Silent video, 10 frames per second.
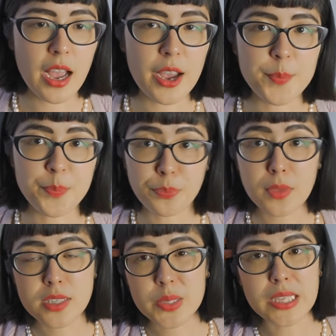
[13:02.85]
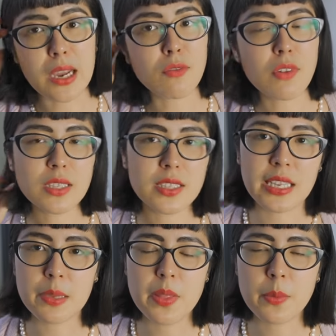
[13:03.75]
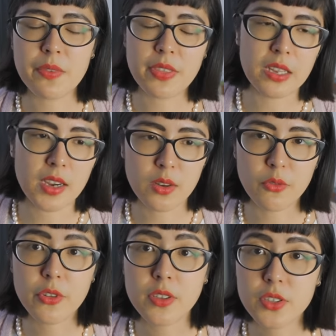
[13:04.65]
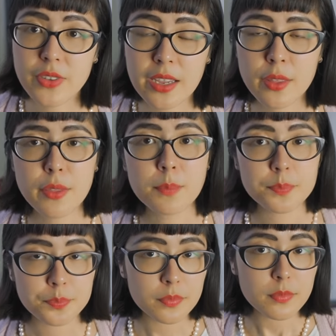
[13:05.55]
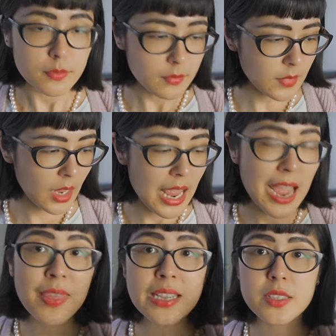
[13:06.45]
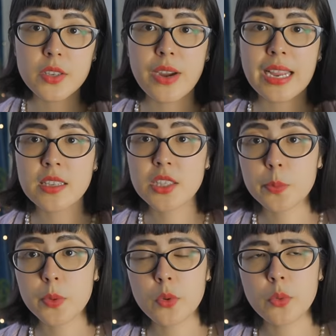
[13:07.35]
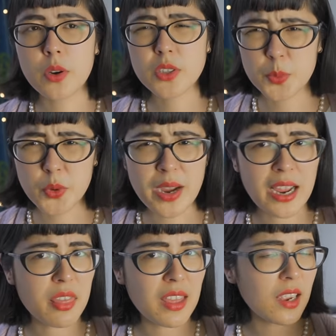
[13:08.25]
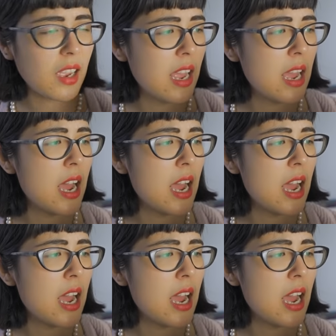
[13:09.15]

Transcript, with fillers: Um, so it's like rusticy, but then with the nylon for the strength. And that's the grey, and it's sport sportwear, I think.